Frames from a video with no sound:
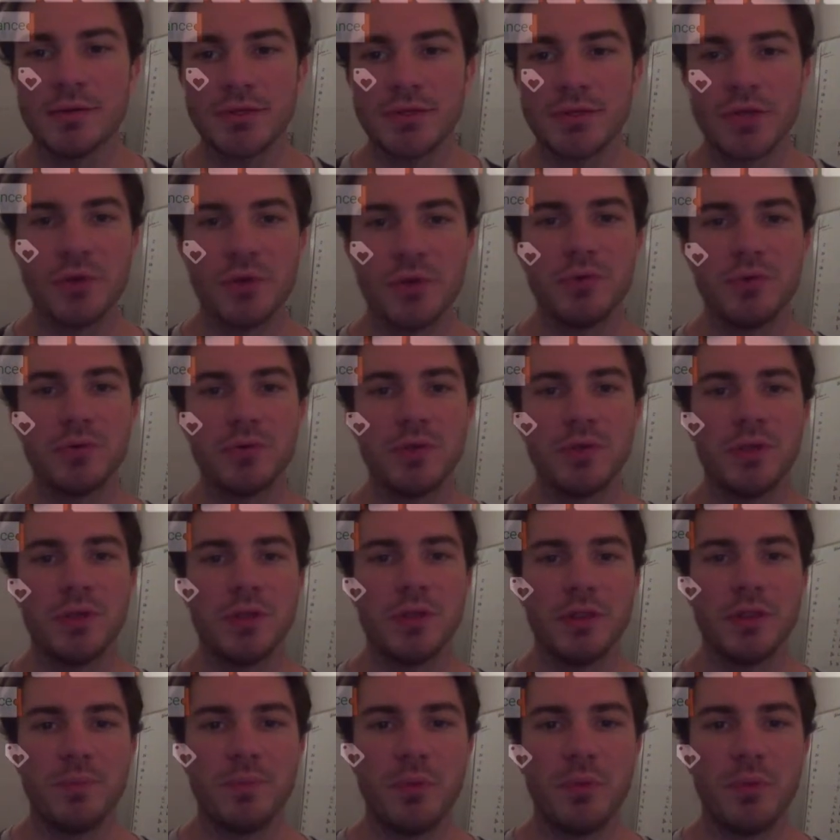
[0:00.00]
So
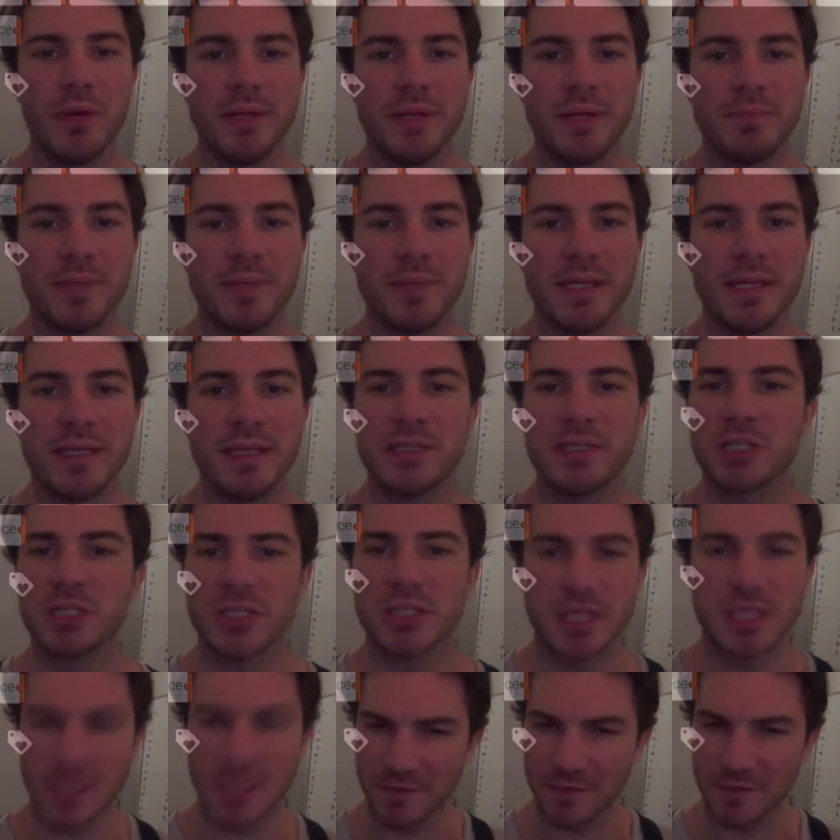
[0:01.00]
the point being
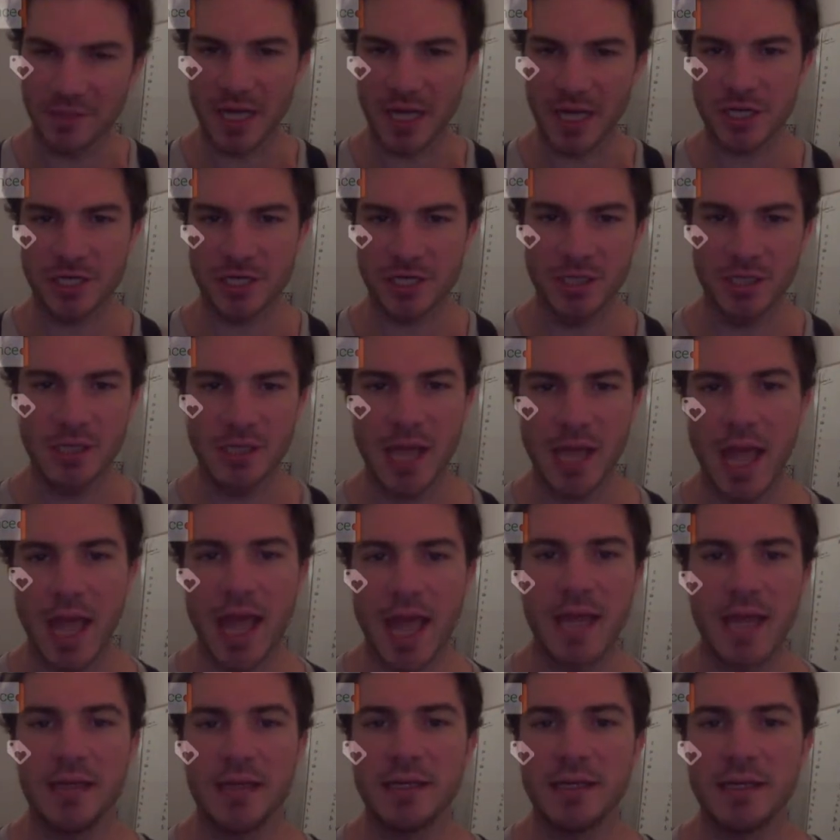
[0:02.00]
just the deflection,
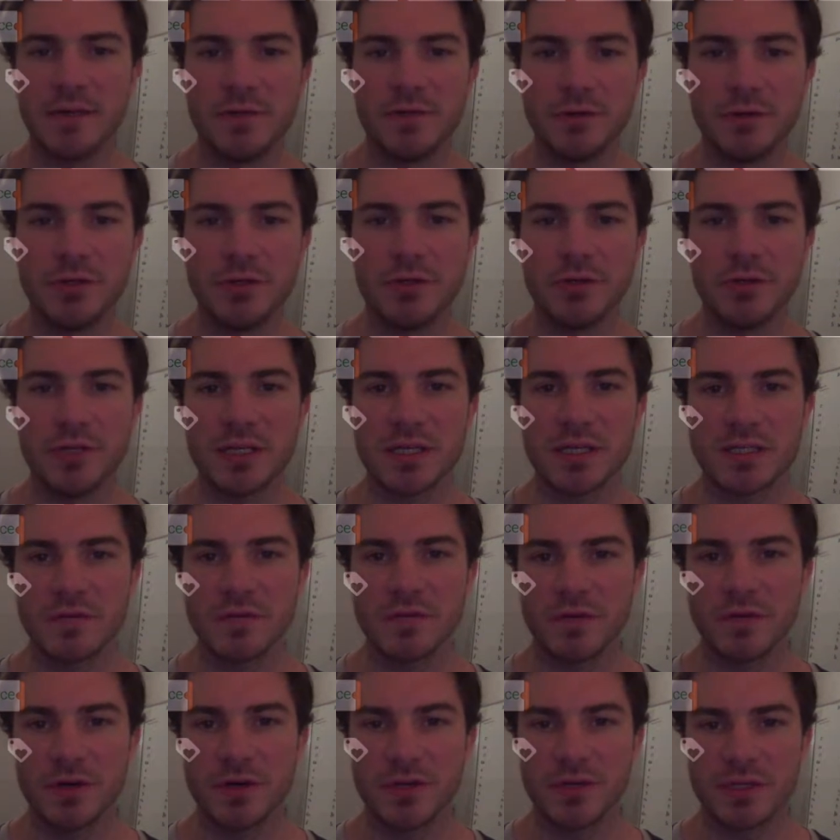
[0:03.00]
and if you do this
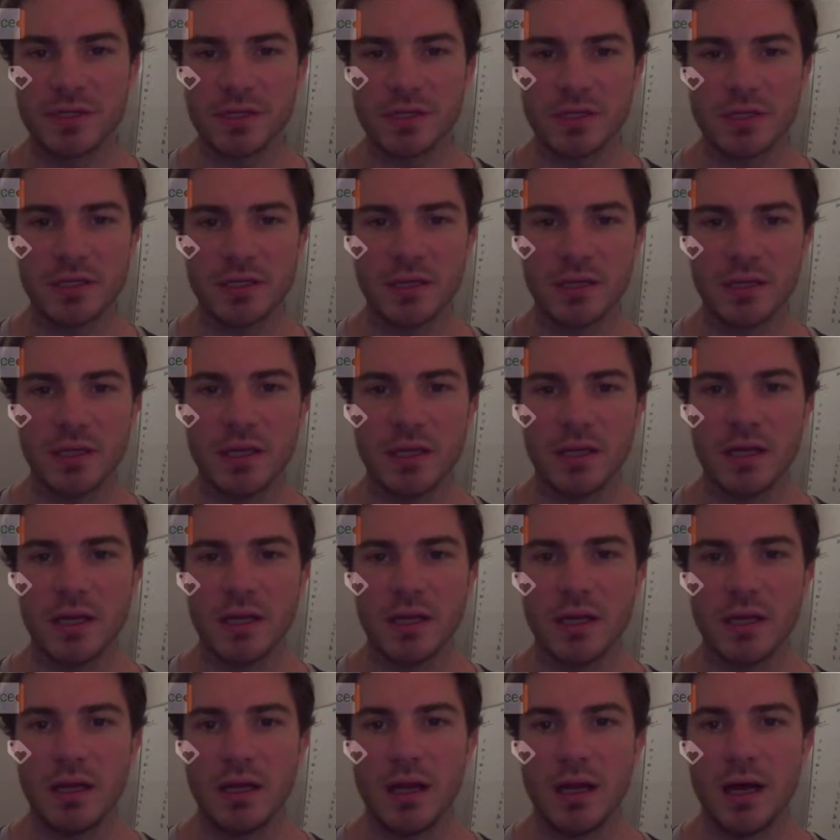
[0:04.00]
first,
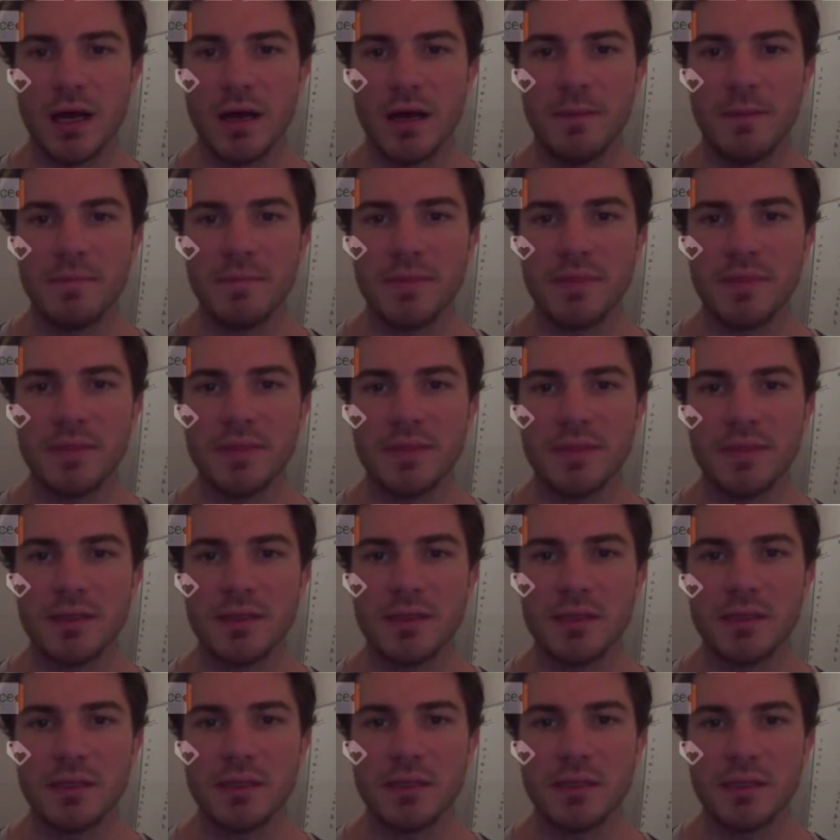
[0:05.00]
um,
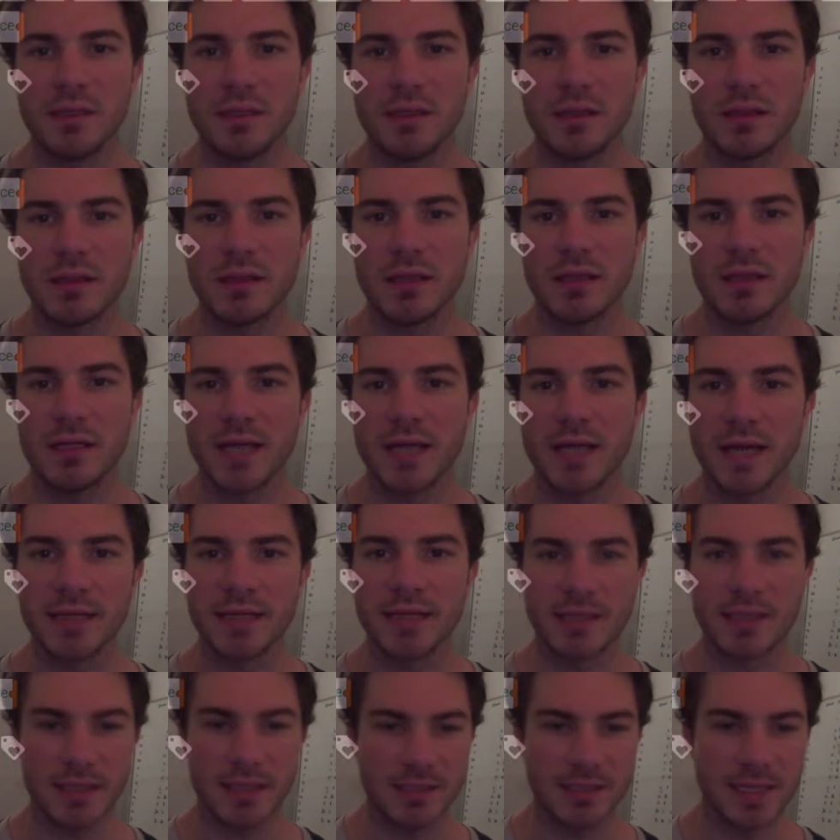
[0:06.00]
the
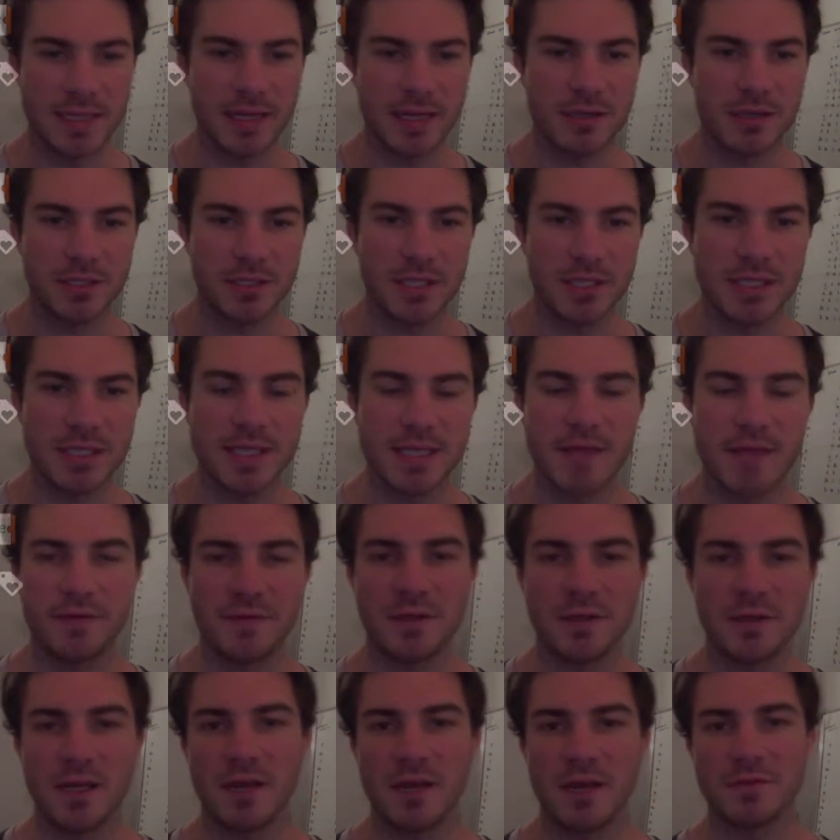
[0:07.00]
knight can take on
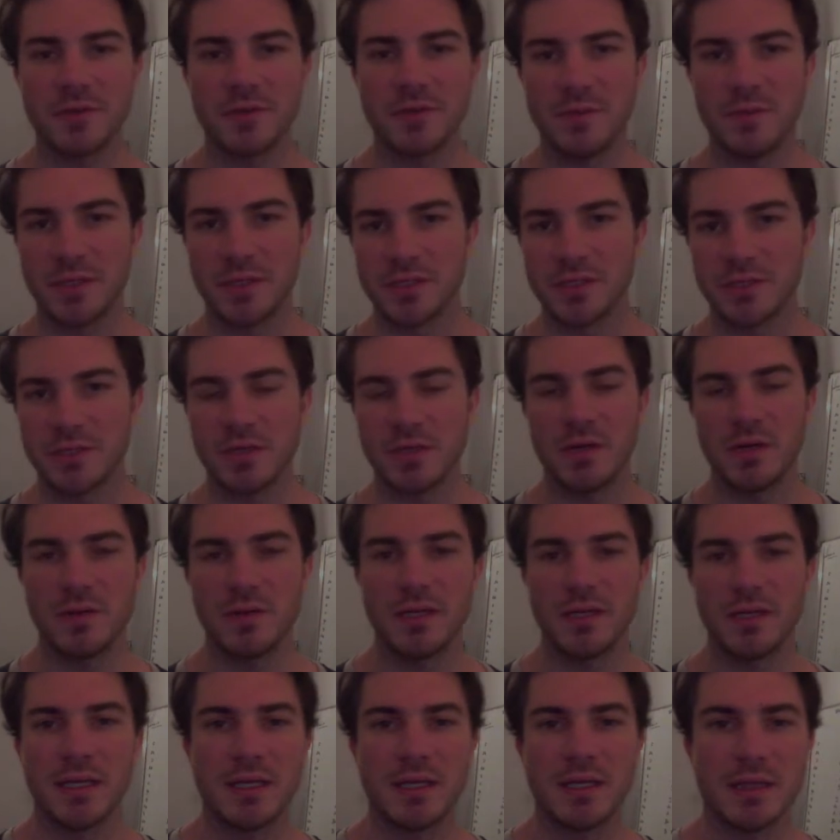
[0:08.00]
g7, after which you're not
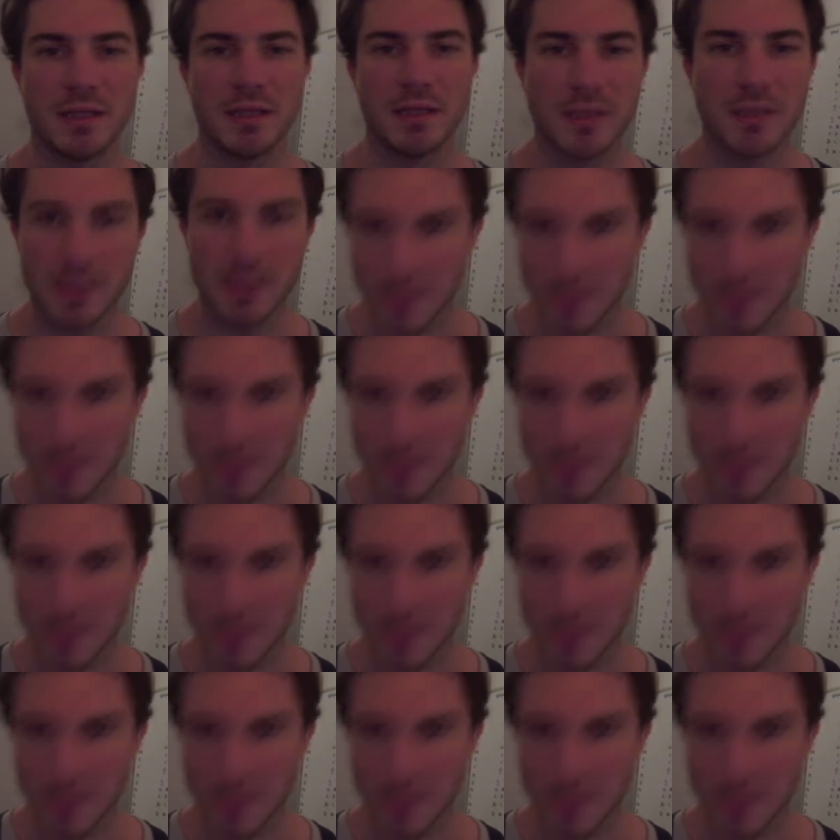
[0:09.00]
winning anything.